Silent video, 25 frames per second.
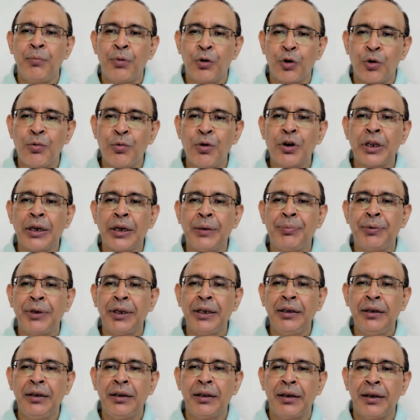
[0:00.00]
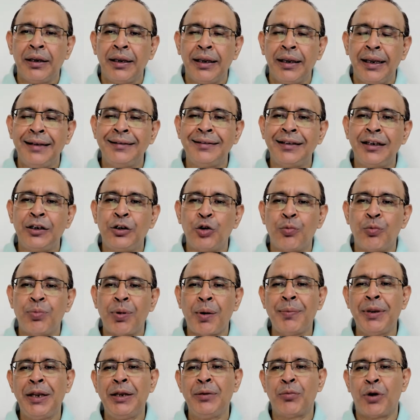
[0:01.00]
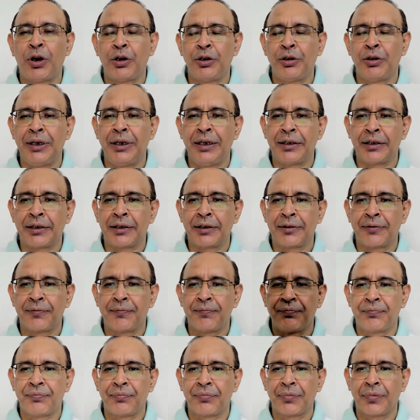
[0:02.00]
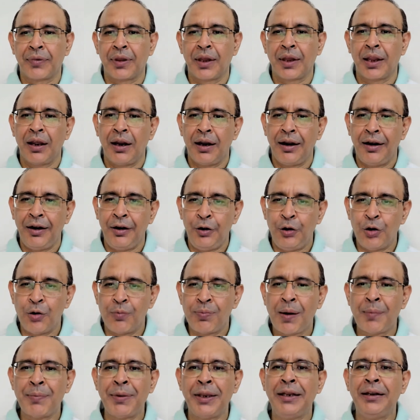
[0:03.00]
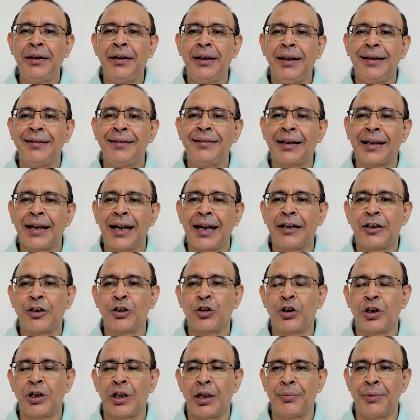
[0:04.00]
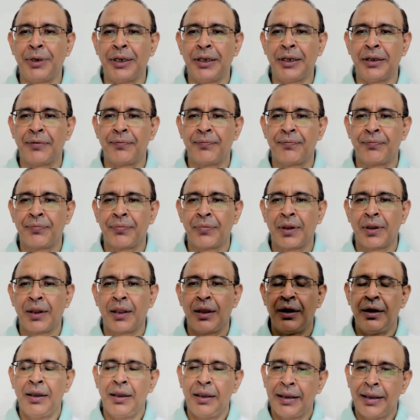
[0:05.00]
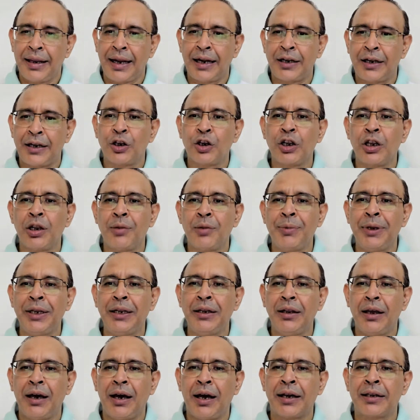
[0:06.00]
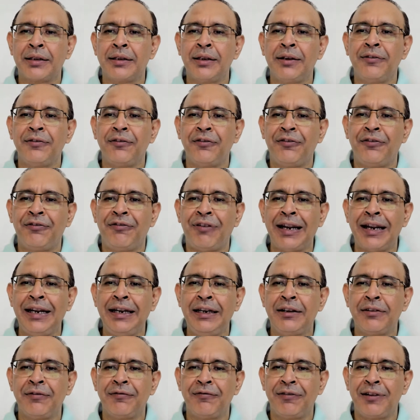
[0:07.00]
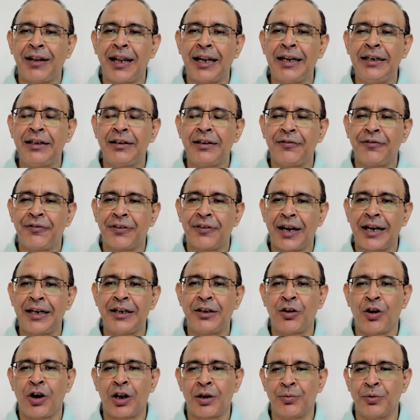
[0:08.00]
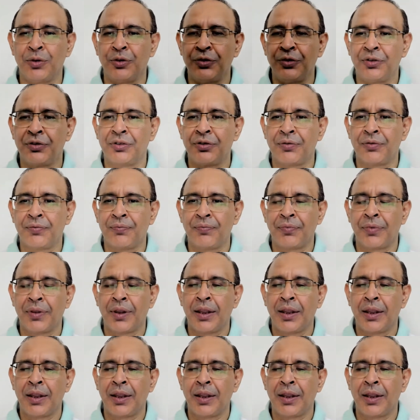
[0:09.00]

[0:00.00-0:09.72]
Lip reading: Bromocriptine is a dopamine modulator. Dopamine is a catecholamine. Catecholamine are the fight, flight, fright hormones.